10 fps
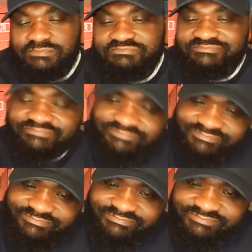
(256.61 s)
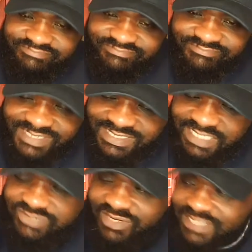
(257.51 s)
Is
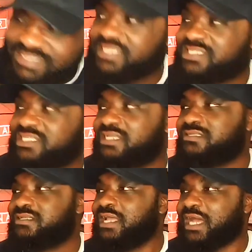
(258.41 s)
that dry snitching?